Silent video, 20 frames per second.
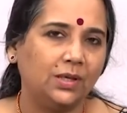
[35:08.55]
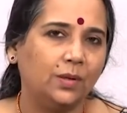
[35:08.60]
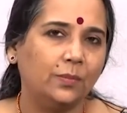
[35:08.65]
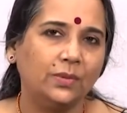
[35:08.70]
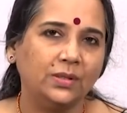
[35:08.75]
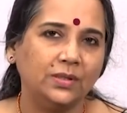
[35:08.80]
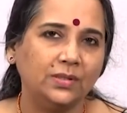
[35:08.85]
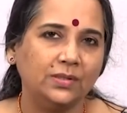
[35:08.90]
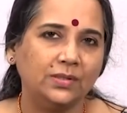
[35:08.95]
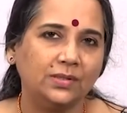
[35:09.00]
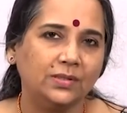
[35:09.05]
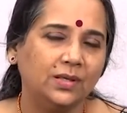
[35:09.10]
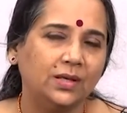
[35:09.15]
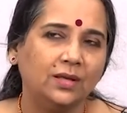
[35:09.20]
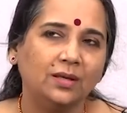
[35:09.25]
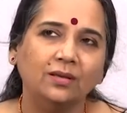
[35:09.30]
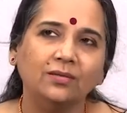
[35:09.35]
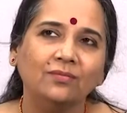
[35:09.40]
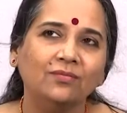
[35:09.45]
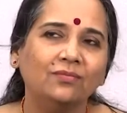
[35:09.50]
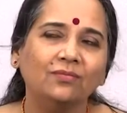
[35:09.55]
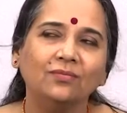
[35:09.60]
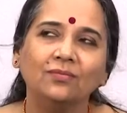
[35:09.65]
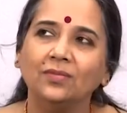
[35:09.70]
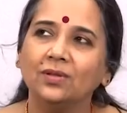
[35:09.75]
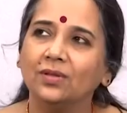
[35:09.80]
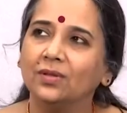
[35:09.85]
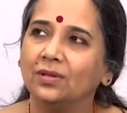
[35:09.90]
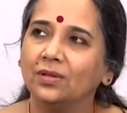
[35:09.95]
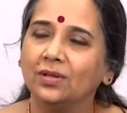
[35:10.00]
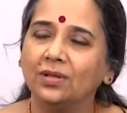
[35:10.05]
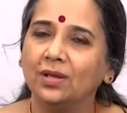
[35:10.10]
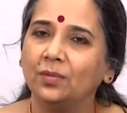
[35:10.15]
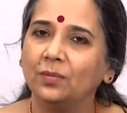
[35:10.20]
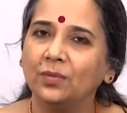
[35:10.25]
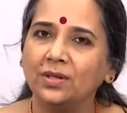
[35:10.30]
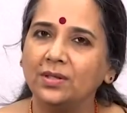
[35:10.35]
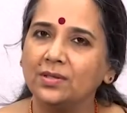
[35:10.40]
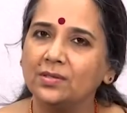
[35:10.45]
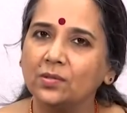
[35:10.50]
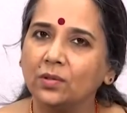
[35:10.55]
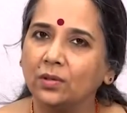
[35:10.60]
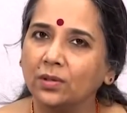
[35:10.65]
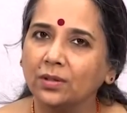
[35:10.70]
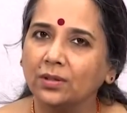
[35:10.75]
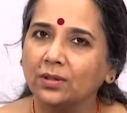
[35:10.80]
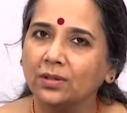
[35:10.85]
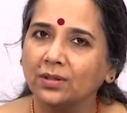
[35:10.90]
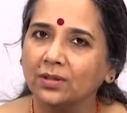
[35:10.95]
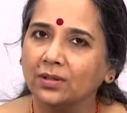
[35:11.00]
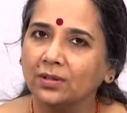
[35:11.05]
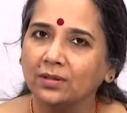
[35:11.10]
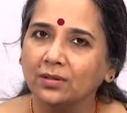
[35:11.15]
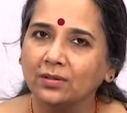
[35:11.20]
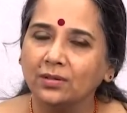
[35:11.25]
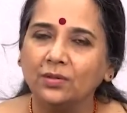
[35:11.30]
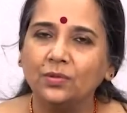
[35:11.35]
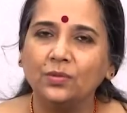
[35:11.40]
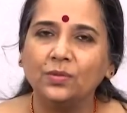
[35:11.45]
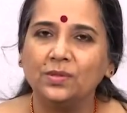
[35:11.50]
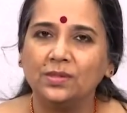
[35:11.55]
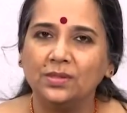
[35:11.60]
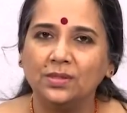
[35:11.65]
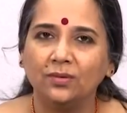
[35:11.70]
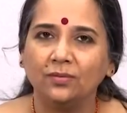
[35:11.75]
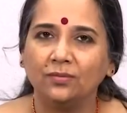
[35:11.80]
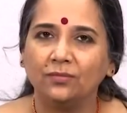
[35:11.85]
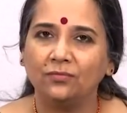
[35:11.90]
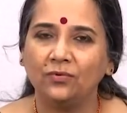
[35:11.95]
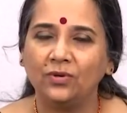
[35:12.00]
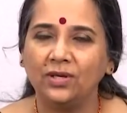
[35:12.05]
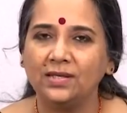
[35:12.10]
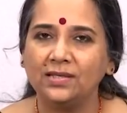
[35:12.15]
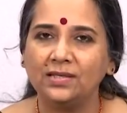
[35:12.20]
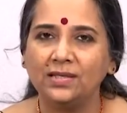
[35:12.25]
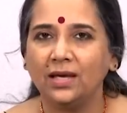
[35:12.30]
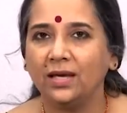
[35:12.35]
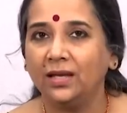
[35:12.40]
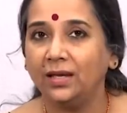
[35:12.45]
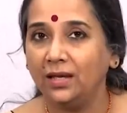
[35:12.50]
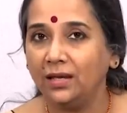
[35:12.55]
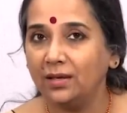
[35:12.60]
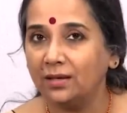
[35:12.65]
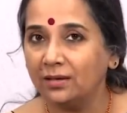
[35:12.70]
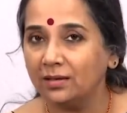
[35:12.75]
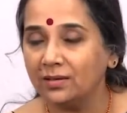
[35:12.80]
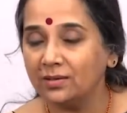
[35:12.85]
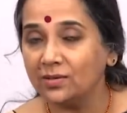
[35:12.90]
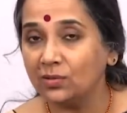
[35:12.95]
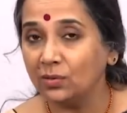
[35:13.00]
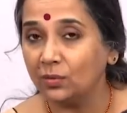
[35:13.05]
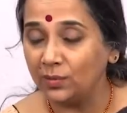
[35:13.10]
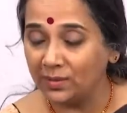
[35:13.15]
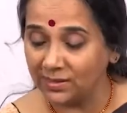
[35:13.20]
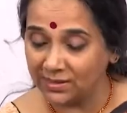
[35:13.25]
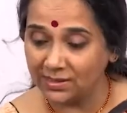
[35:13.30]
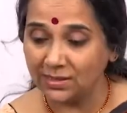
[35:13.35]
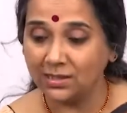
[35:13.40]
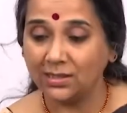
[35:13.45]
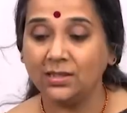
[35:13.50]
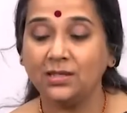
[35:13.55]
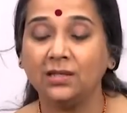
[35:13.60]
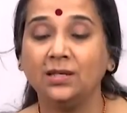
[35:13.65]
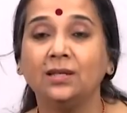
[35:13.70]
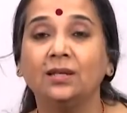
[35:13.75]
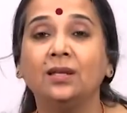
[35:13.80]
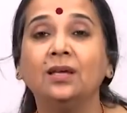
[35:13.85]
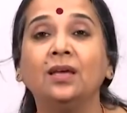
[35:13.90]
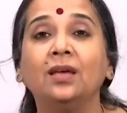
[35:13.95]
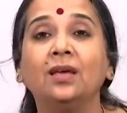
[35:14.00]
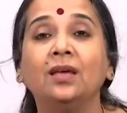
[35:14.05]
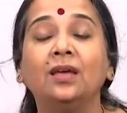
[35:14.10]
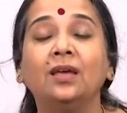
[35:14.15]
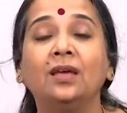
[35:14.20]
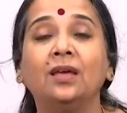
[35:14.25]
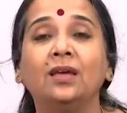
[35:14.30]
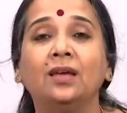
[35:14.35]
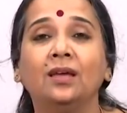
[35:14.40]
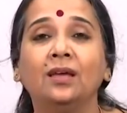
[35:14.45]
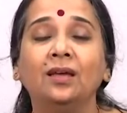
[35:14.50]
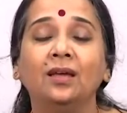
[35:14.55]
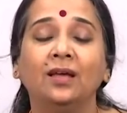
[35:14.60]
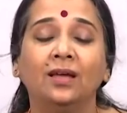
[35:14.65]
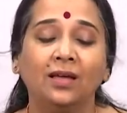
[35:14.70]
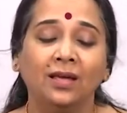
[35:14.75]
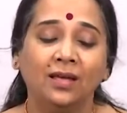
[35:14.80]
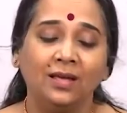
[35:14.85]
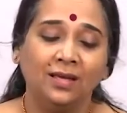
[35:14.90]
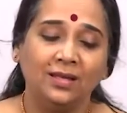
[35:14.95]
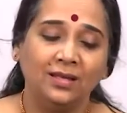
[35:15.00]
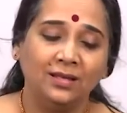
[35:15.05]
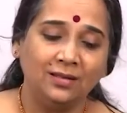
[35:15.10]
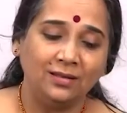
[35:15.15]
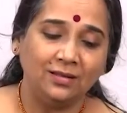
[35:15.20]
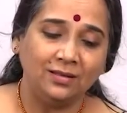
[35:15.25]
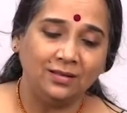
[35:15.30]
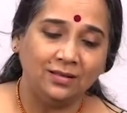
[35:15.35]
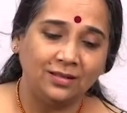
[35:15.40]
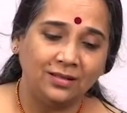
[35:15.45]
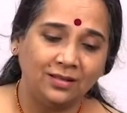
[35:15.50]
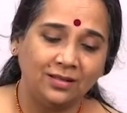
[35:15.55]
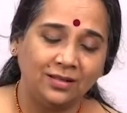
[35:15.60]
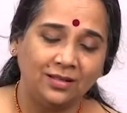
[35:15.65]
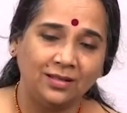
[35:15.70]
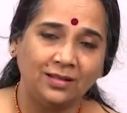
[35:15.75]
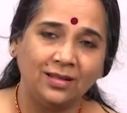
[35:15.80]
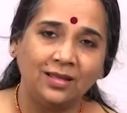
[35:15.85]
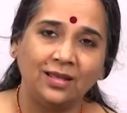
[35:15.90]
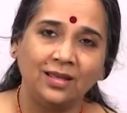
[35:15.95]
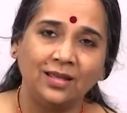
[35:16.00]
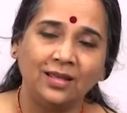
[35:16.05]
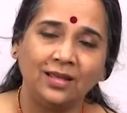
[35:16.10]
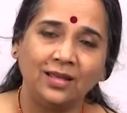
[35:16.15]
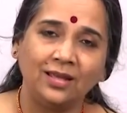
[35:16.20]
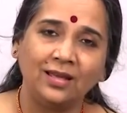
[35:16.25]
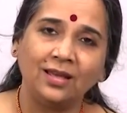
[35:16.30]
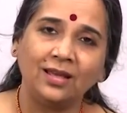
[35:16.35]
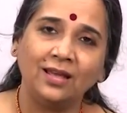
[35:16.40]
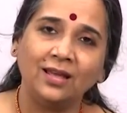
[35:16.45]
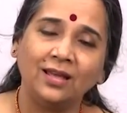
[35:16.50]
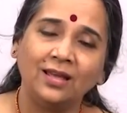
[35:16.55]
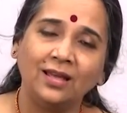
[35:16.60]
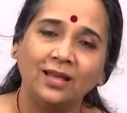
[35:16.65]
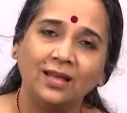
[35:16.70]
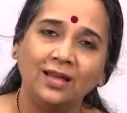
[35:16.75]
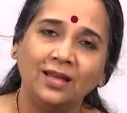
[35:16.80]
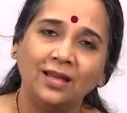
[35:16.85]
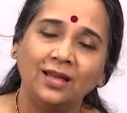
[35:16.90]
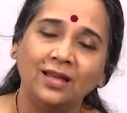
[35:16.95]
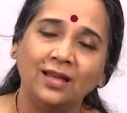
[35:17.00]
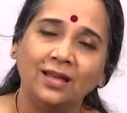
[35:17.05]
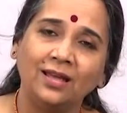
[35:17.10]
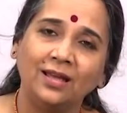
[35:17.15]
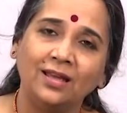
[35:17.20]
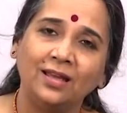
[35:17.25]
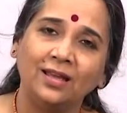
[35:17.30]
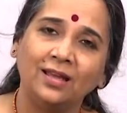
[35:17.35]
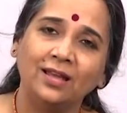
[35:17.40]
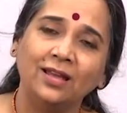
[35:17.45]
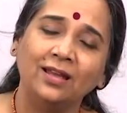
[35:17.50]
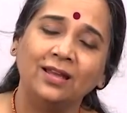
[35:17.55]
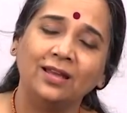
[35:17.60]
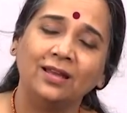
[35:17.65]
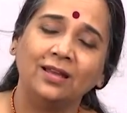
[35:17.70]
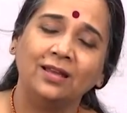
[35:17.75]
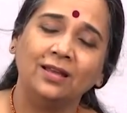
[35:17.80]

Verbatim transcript: Yaman is, uh, Yaman does not use the phrase sa, re, ga. It's always ni, re, ni, re, ga.